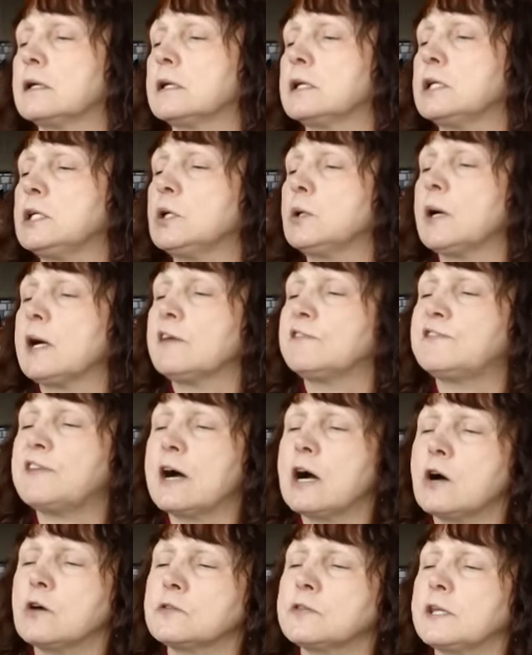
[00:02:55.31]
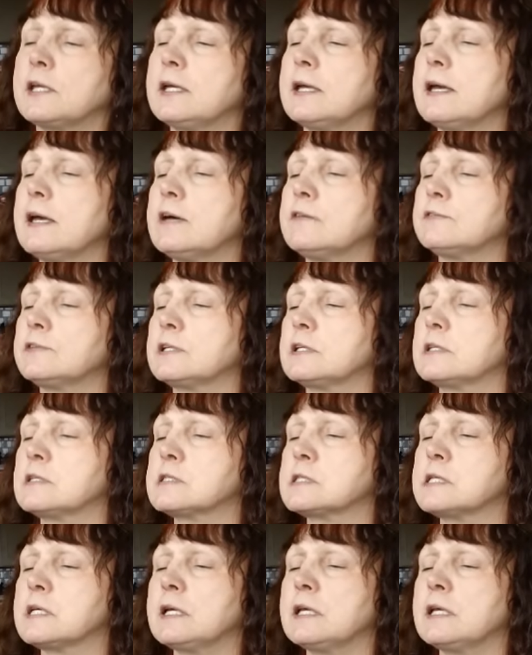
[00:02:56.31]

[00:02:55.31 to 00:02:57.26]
You have found the evidence